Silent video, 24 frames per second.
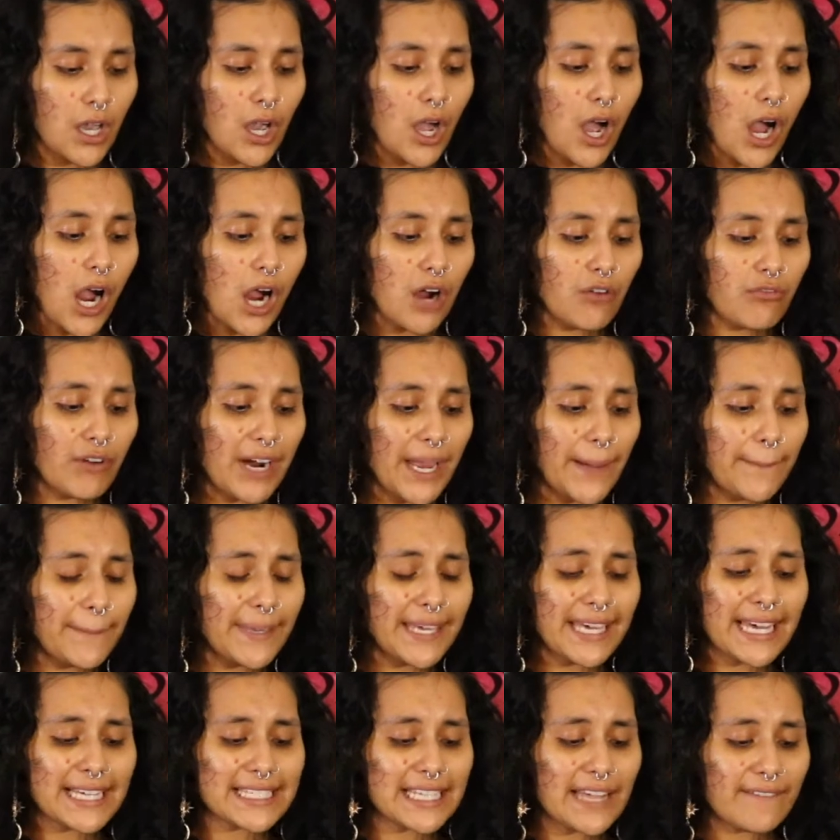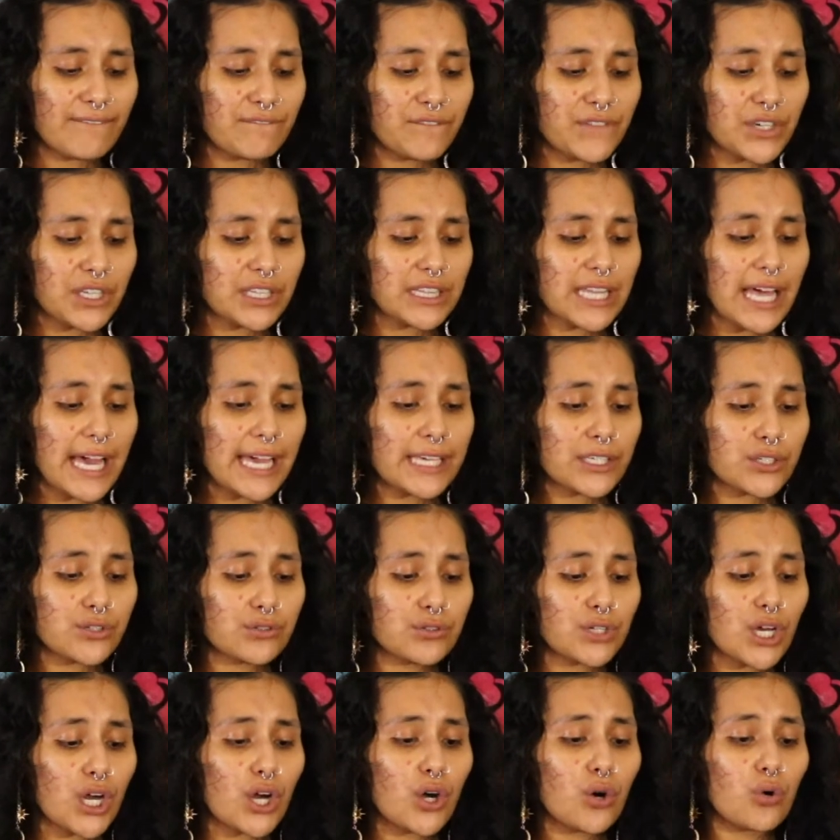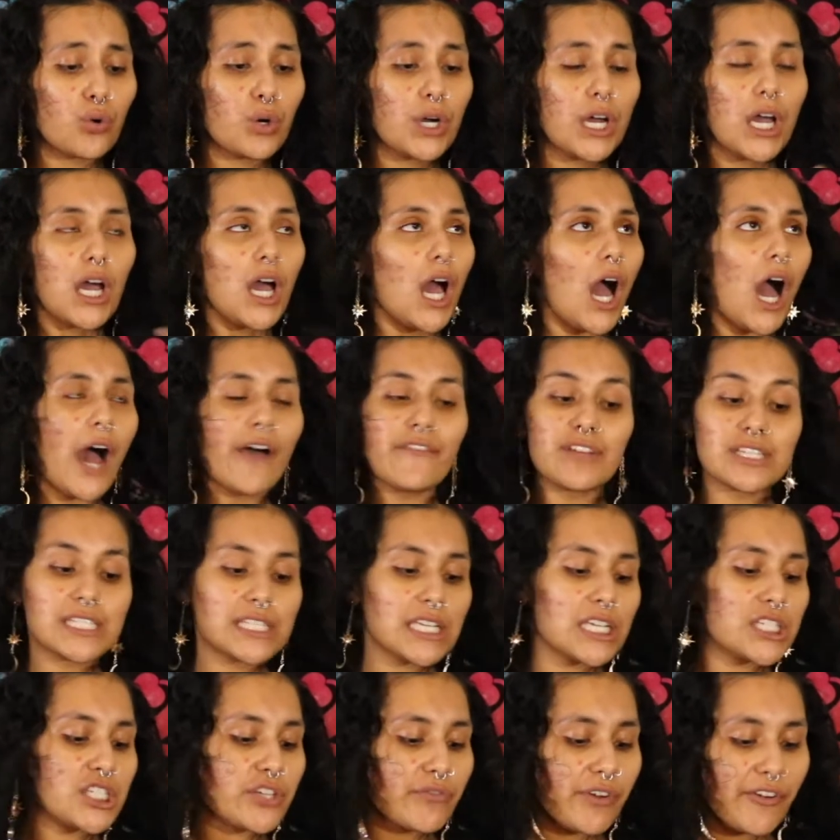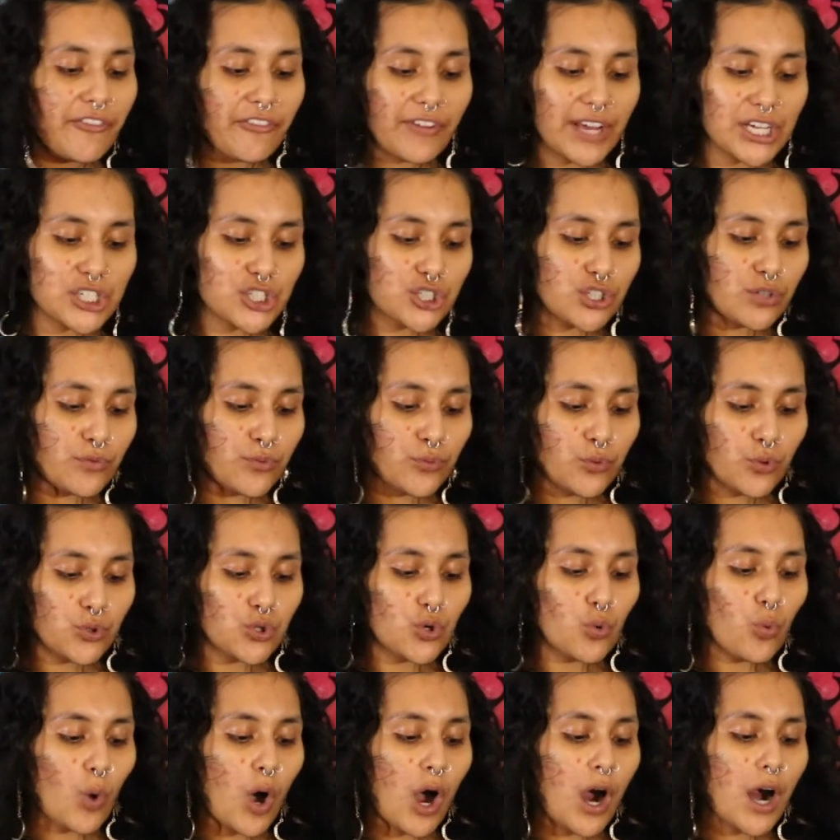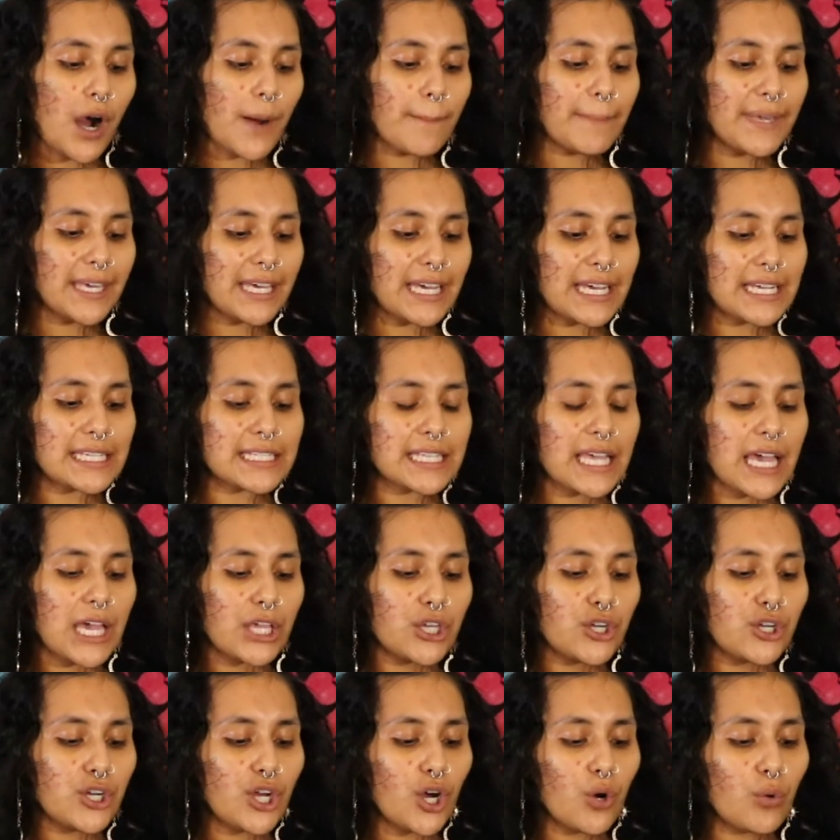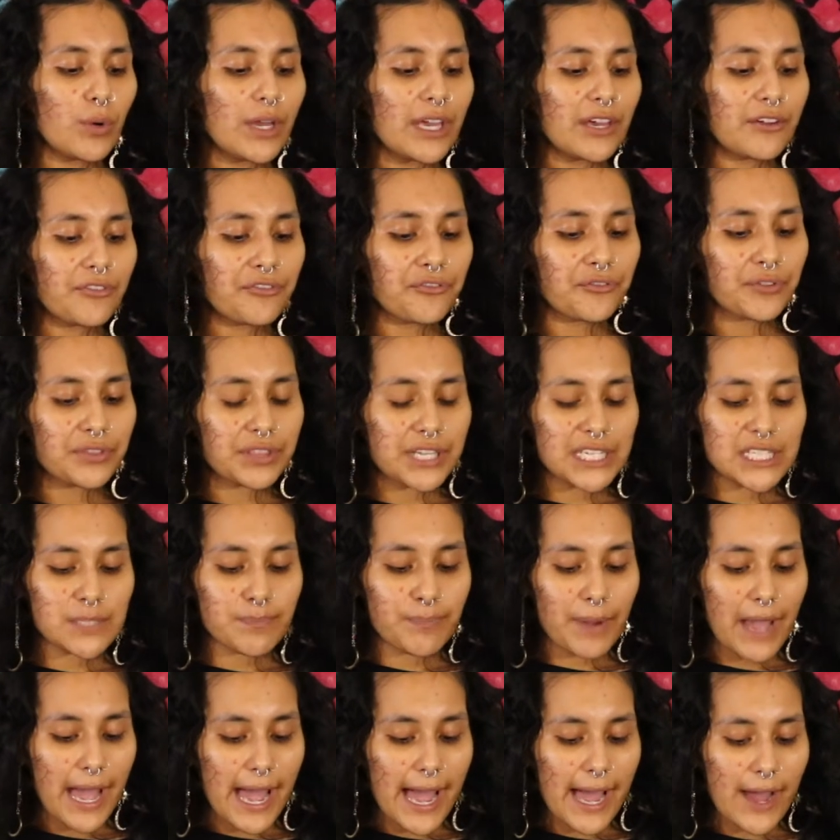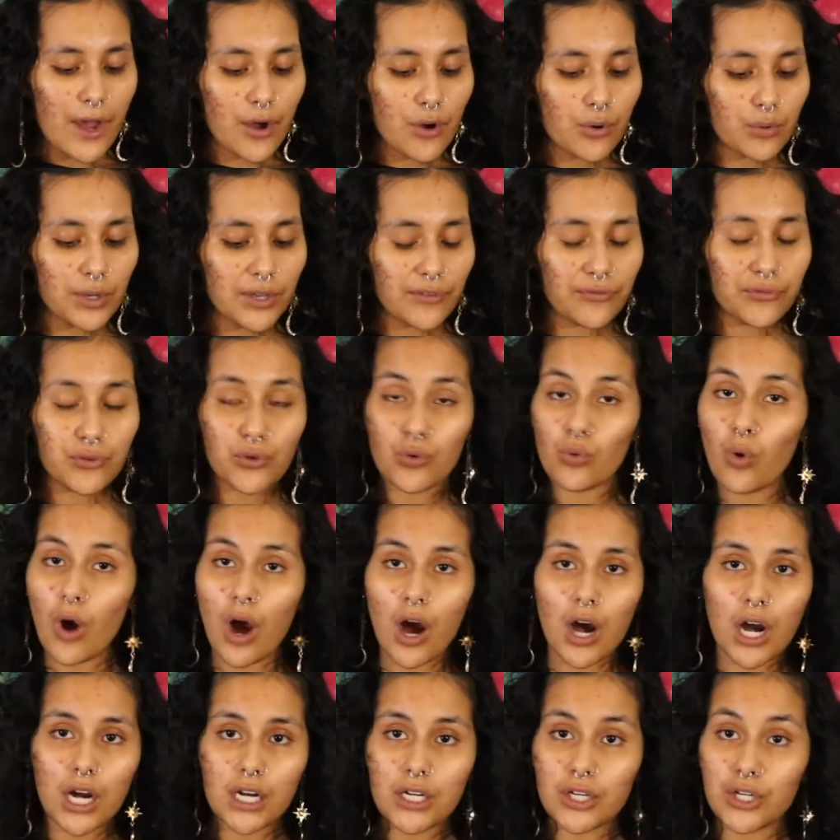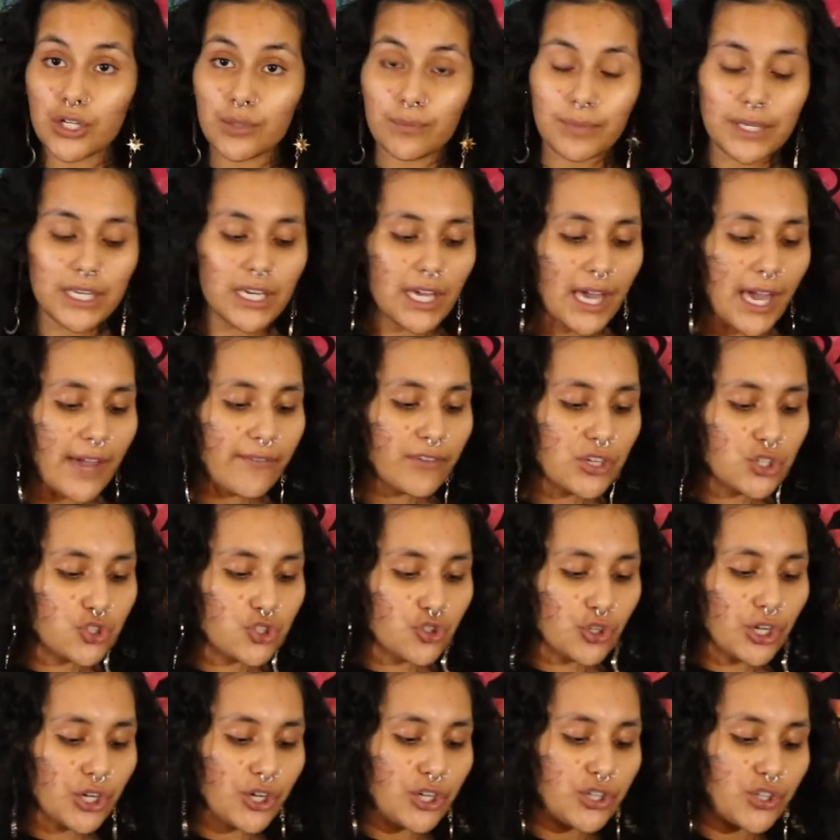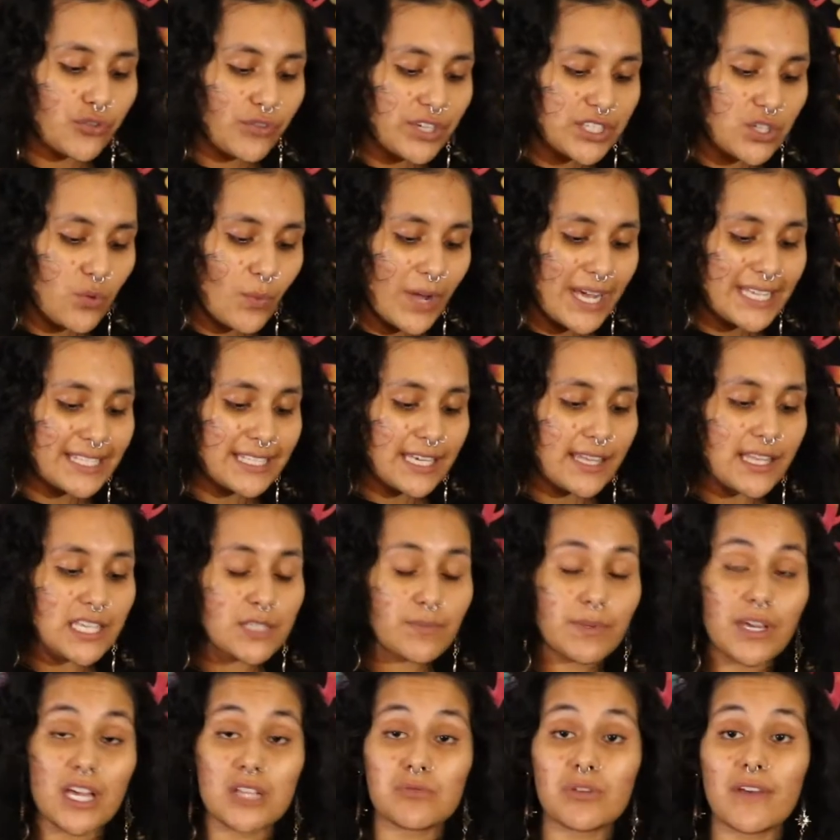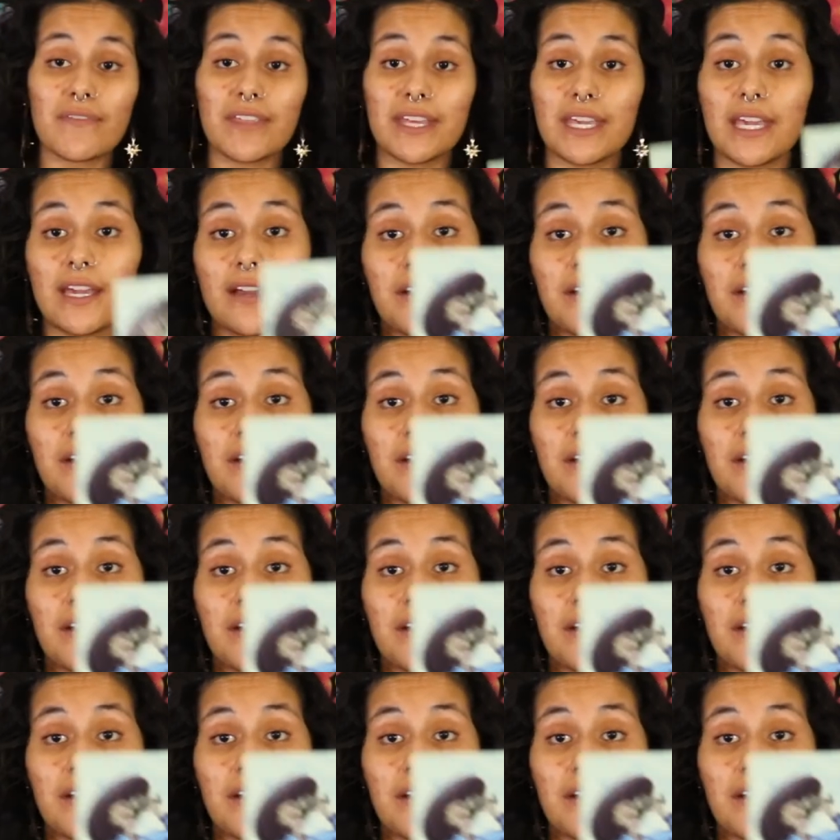All right, because I feel like, you know, obviously it's a reflection of who you are, because, you know, if this pal, if you could be a heavy drinker, and the reason why I say this is because we have the King of